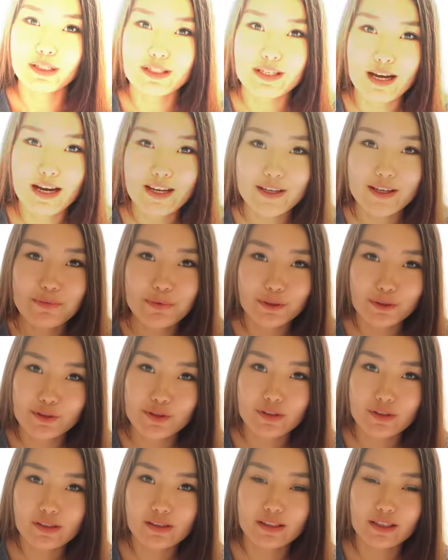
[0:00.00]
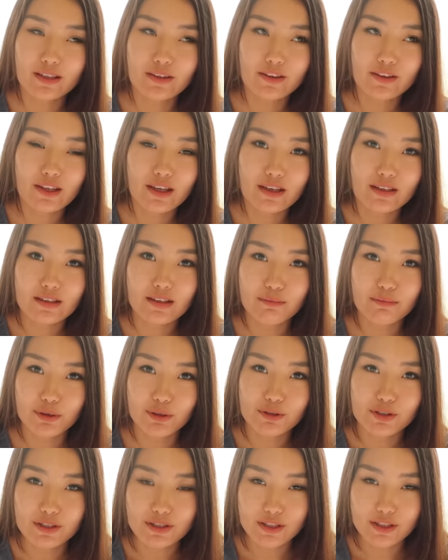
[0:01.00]
But I personally think the
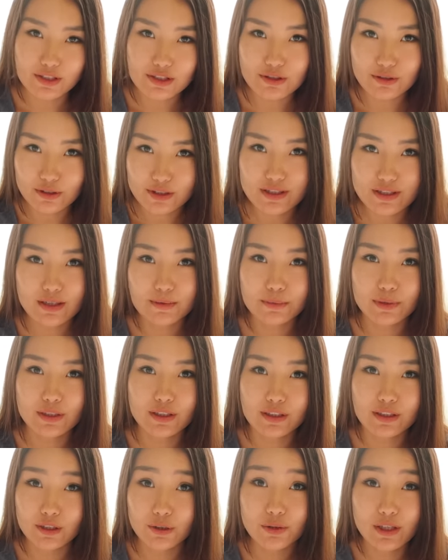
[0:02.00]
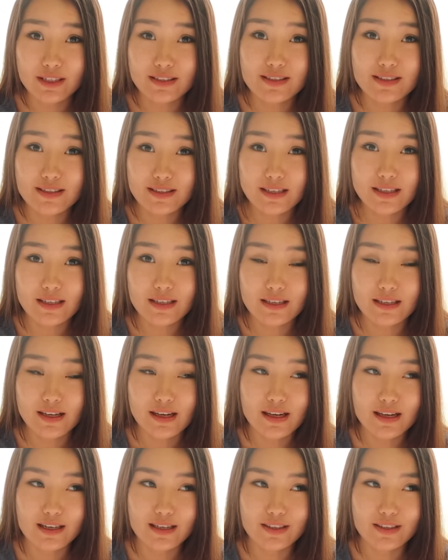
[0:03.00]
beauty is not something you can see,
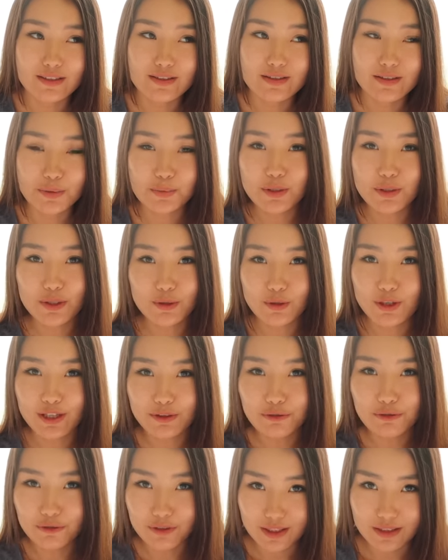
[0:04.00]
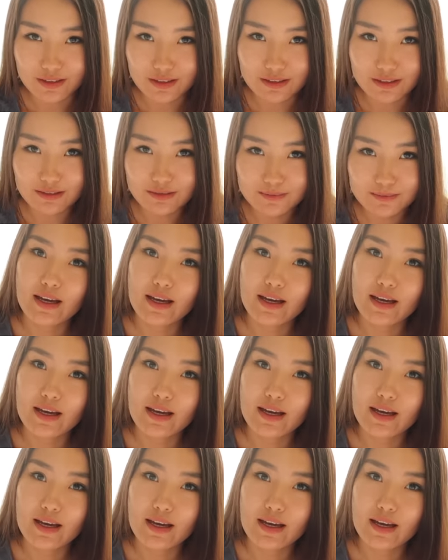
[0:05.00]
it's something you can feel.